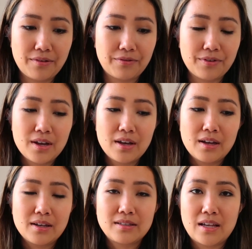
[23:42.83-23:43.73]
of
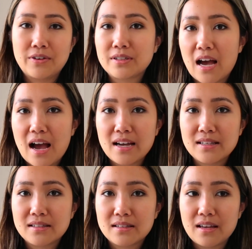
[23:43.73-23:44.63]
sever
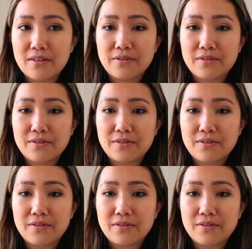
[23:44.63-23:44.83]
ties,